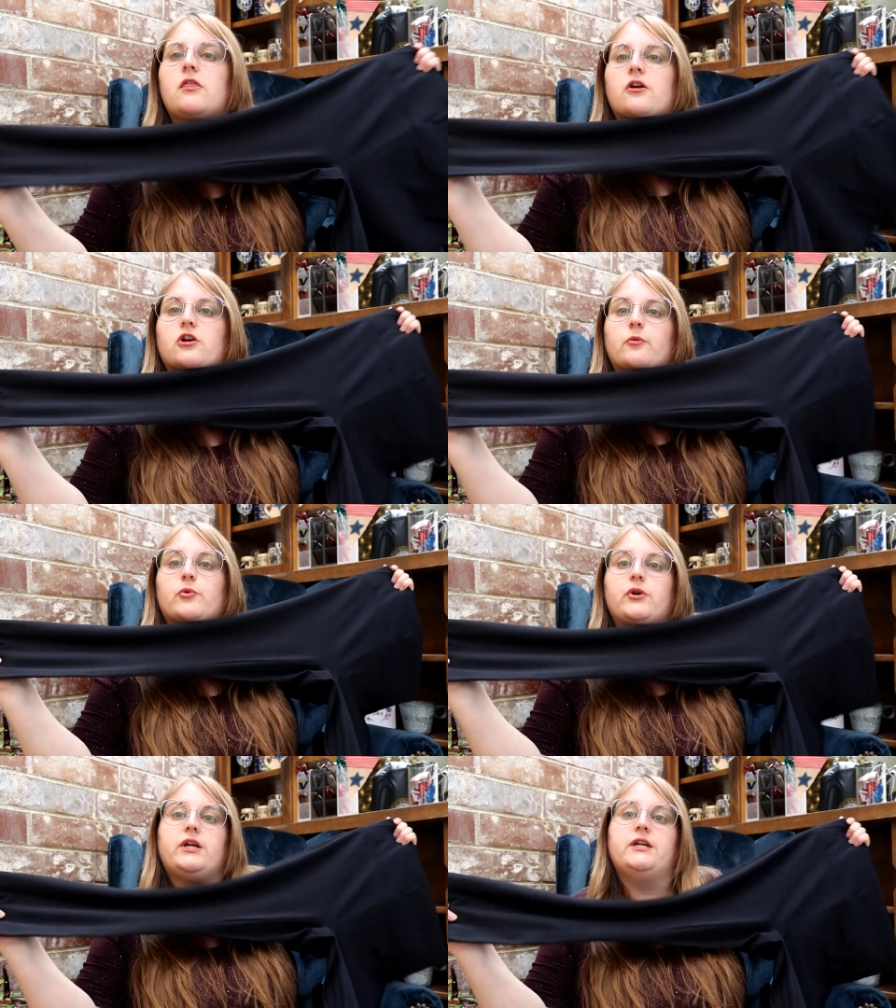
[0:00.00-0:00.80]
they're
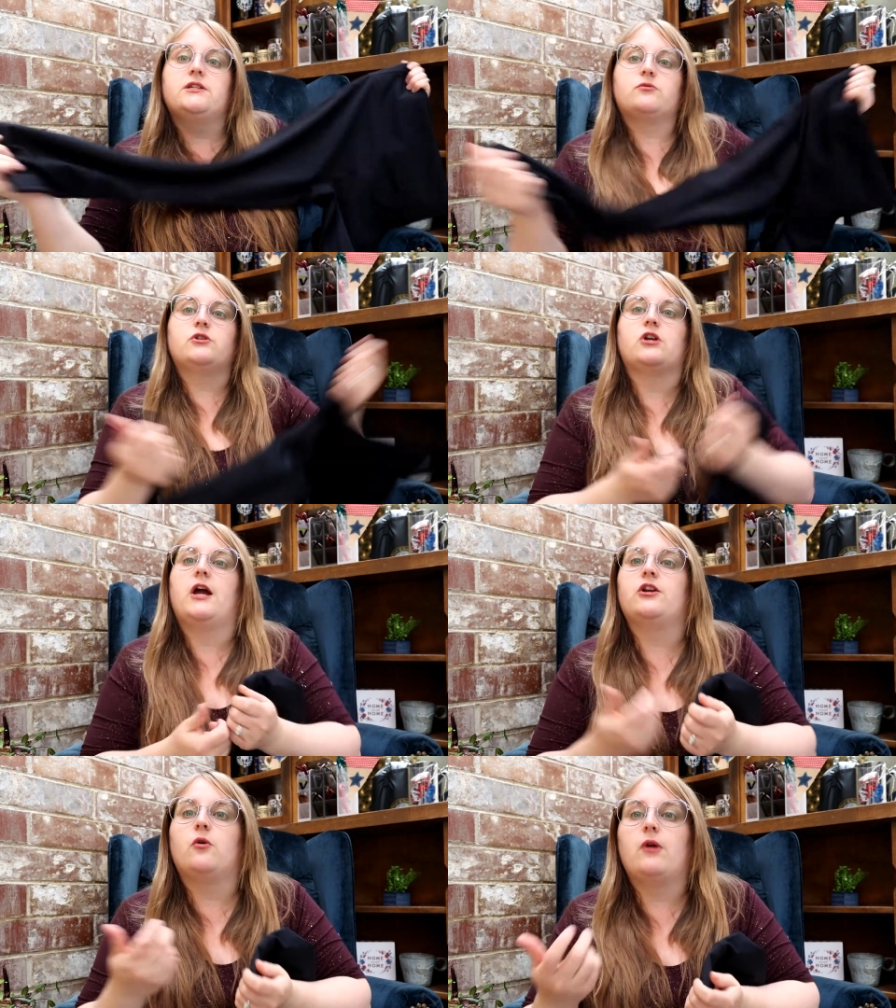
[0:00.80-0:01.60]
capris which
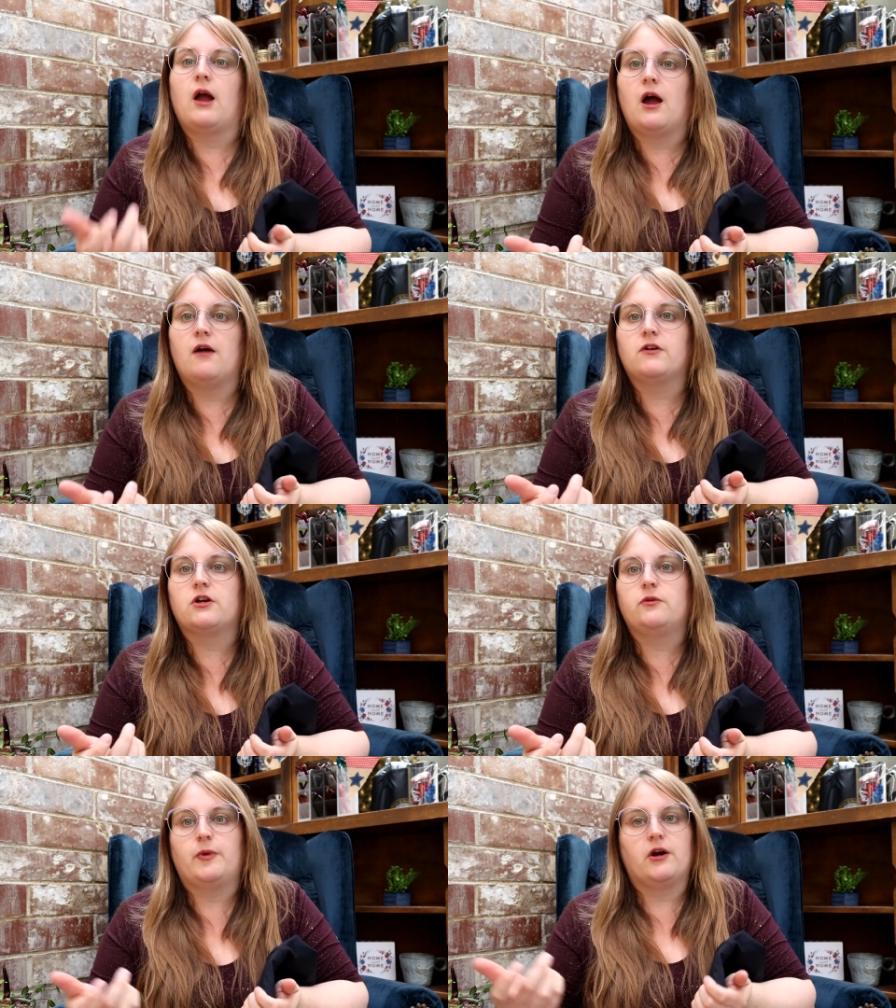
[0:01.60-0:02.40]
I don't have a
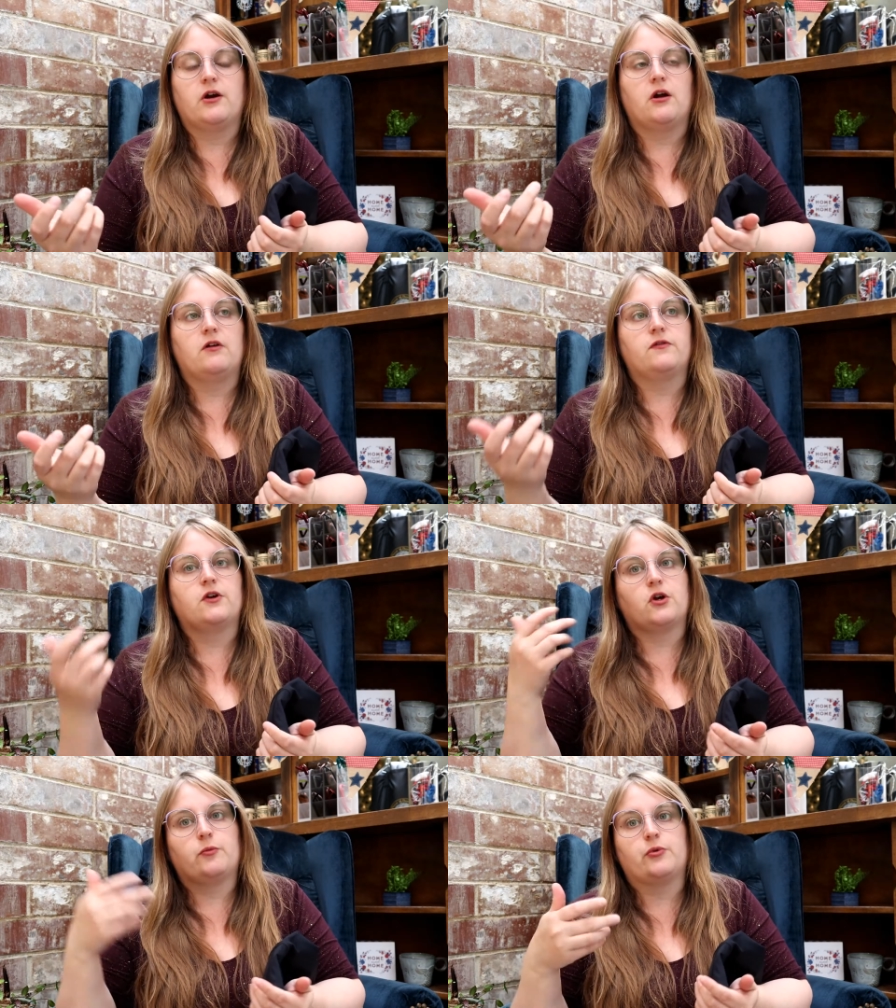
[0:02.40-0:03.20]
good pair of
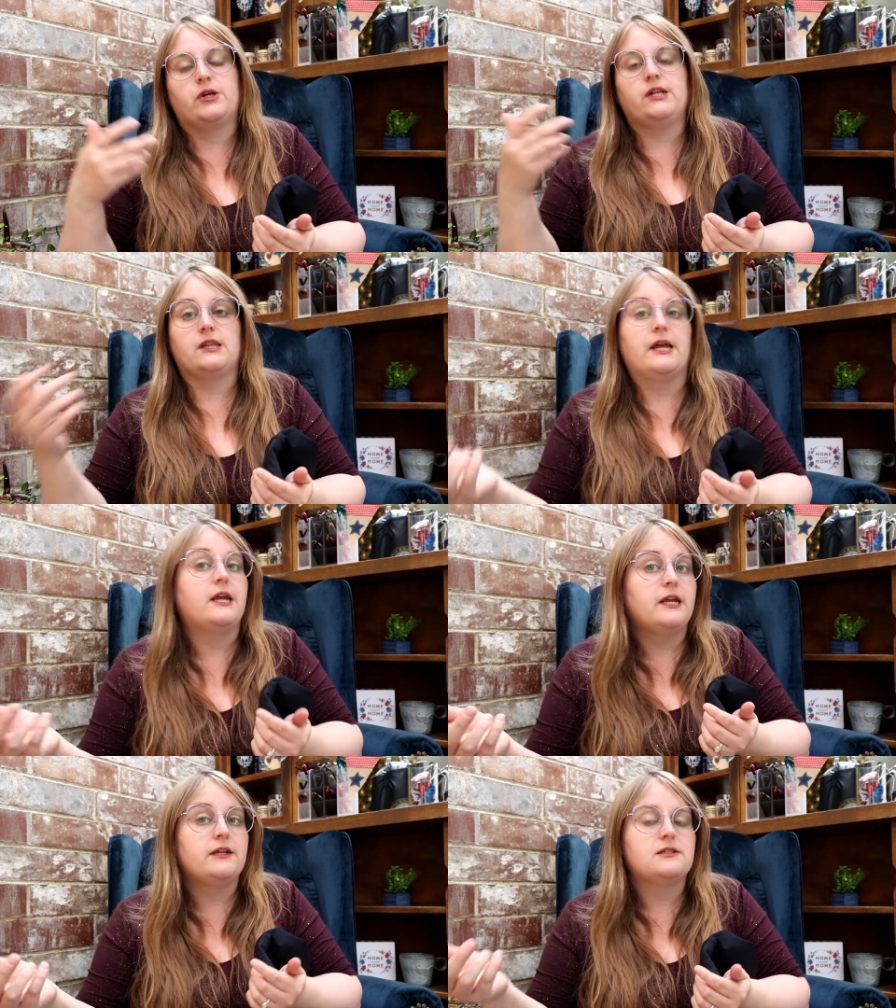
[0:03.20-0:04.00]
capri
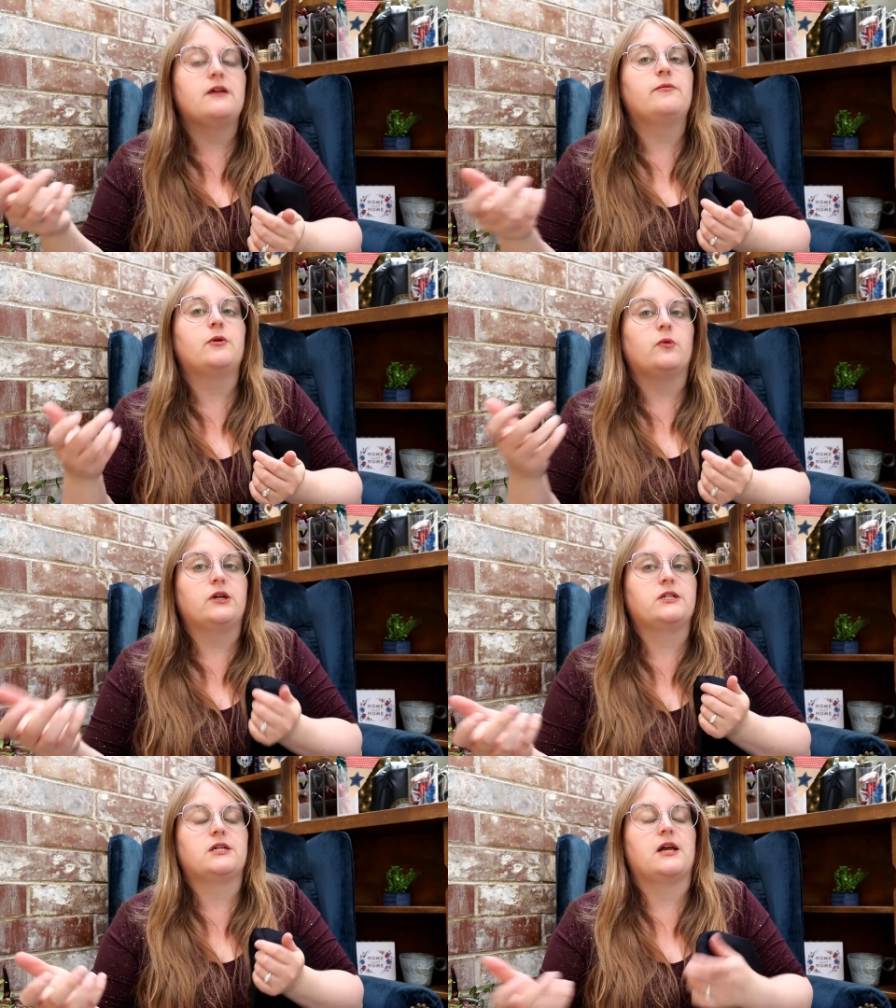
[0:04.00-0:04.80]
leggings I've been
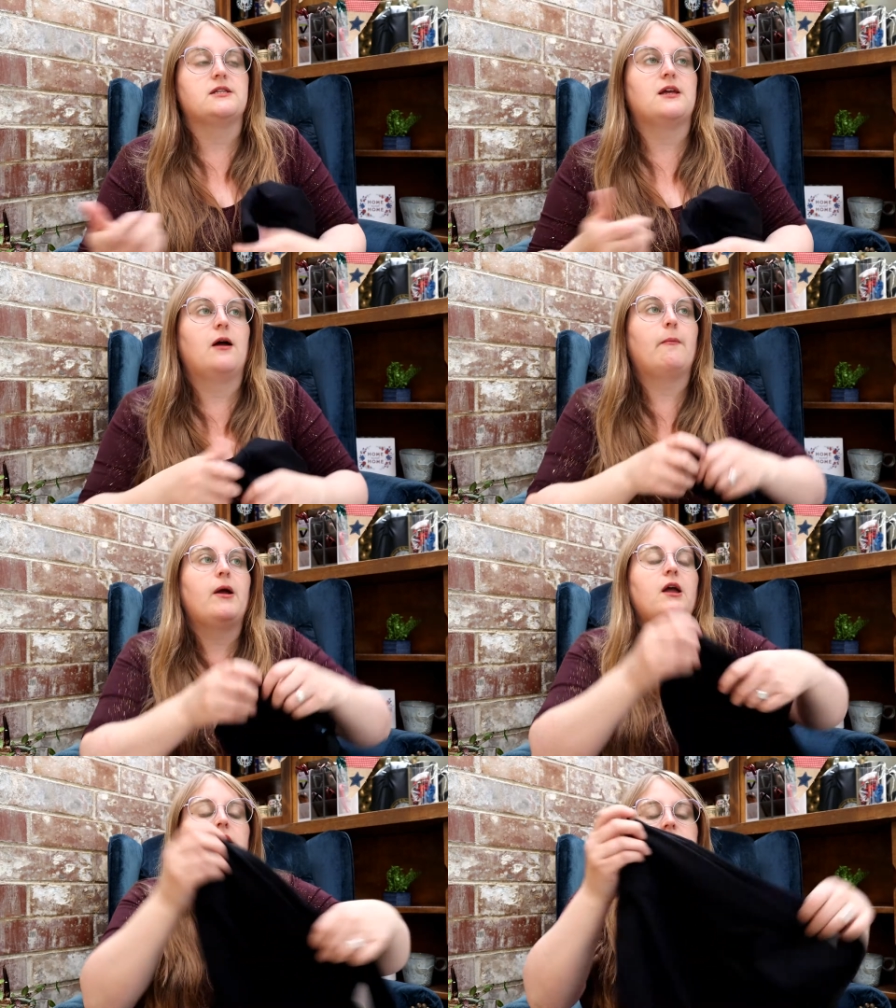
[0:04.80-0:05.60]
wanting to get some